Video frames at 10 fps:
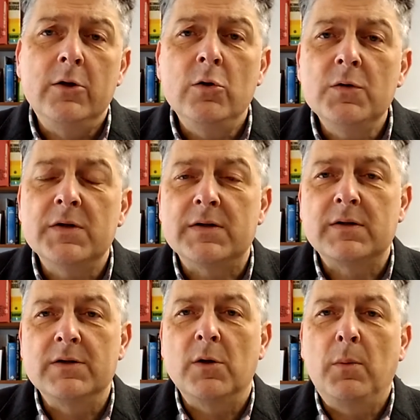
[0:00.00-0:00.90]
Use this
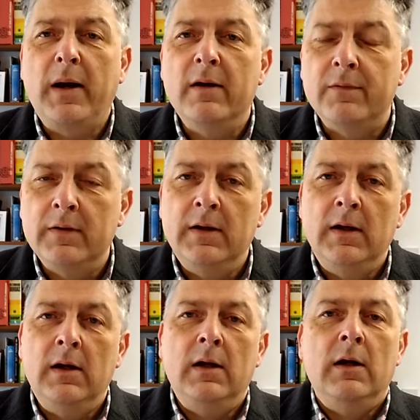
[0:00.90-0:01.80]
as a way of
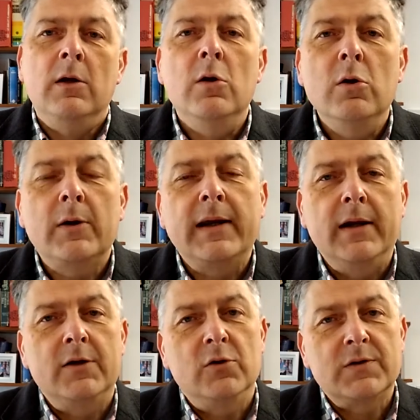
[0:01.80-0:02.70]

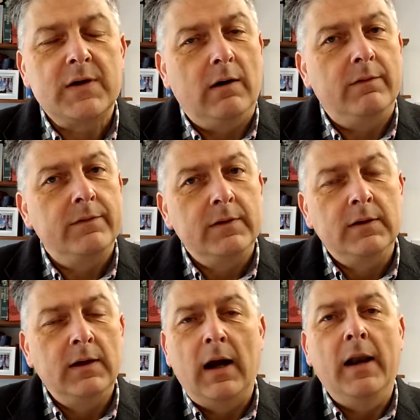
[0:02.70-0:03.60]
looking at yourself
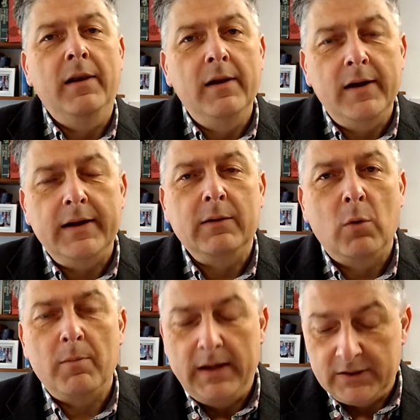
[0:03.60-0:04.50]
and learning
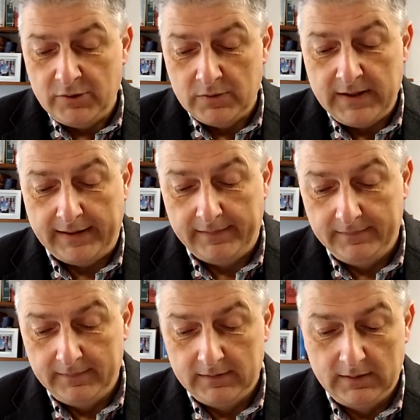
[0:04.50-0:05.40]
what makes you tick.
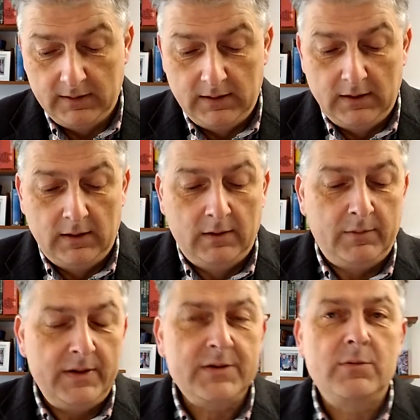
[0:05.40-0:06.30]

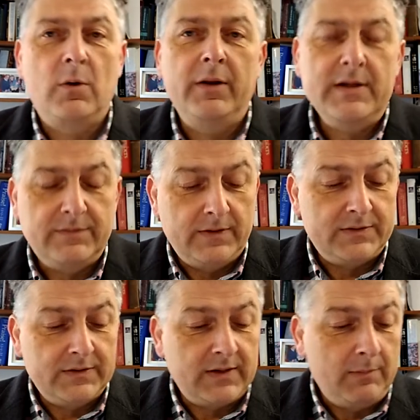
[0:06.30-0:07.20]
This is what these
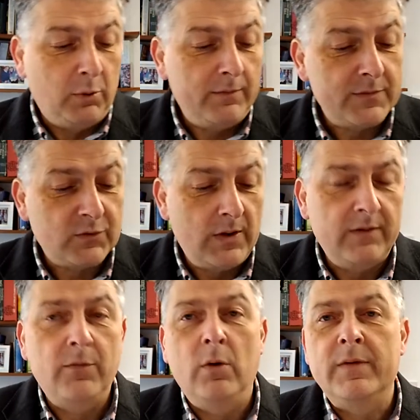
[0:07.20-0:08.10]
verses say. Proverbs
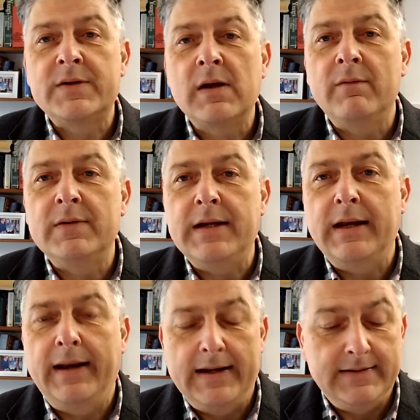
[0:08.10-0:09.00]

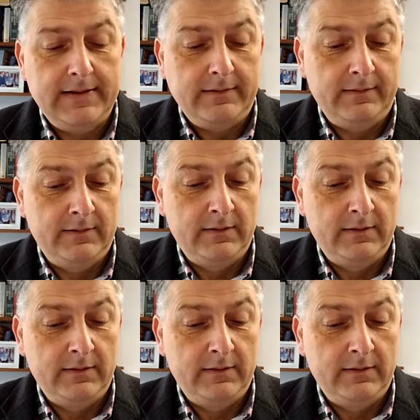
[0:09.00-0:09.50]
24:17-18.